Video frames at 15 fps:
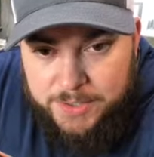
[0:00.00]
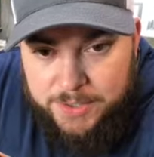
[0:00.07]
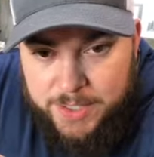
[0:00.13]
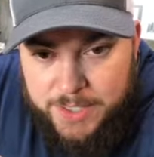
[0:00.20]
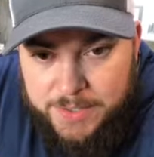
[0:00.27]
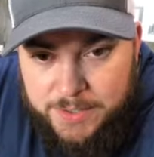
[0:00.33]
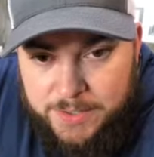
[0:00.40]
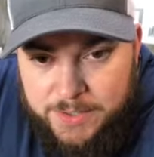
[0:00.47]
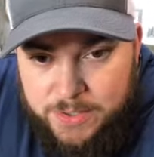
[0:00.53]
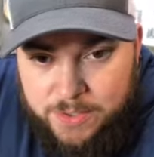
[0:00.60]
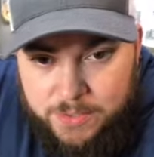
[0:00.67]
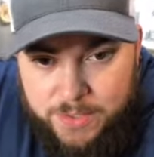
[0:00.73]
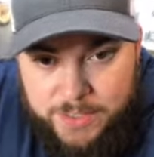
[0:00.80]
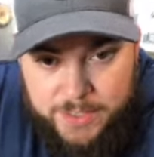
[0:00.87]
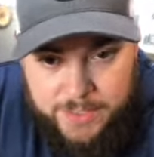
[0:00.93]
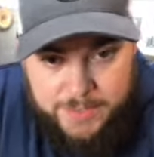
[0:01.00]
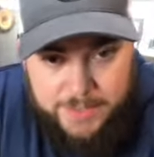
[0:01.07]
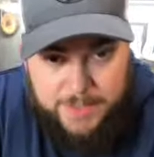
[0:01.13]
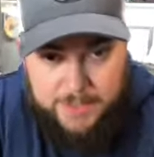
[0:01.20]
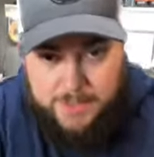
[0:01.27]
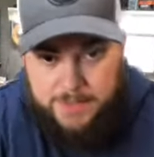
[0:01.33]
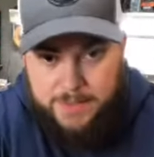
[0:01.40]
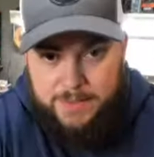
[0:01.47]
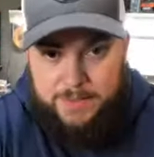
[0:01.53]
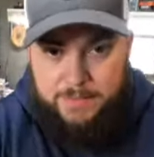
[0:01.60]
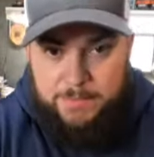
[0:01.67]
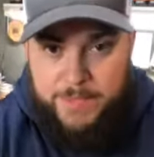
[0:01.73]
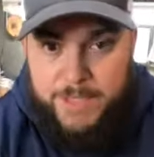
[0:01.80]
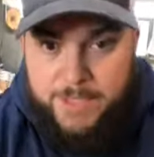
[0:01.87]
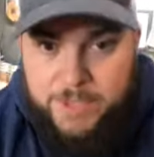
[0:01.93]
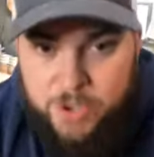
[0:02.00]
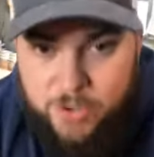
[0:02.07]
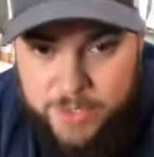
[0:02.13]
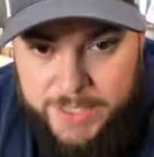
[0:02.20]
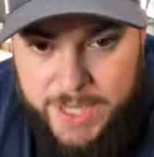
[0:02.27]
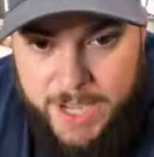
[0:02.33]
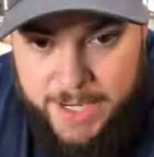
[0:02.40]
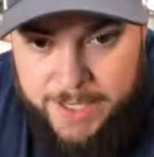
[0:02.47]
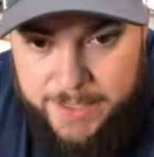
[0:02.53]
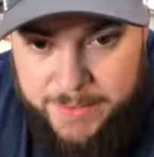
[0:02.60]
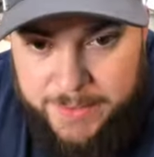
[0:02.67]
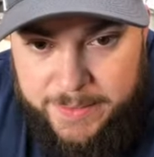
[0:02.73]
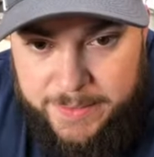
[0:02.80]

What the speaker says: you guys are so good at this. But no one got it.